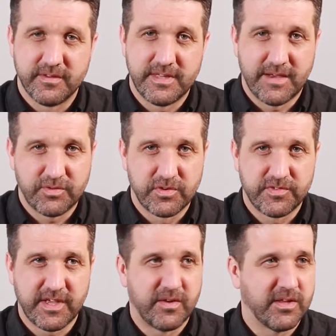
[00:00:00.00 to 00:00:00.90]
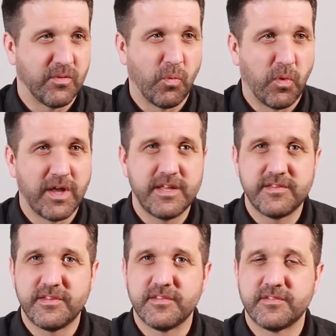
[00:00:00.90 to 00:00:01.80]
They have to understand, okay, what
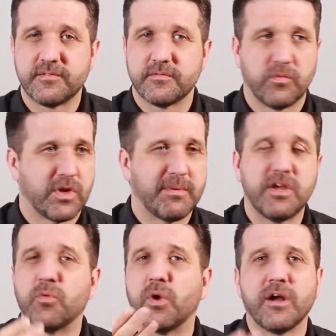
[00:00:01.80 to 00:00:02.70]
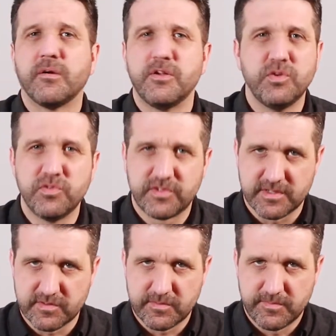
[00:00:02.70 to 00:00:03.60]
is this? Where am I going to use
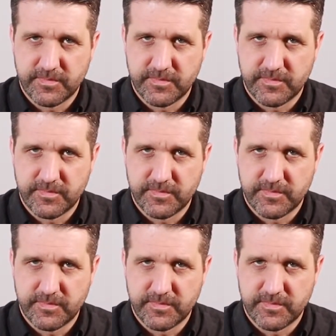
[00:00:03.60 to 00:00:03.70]
this?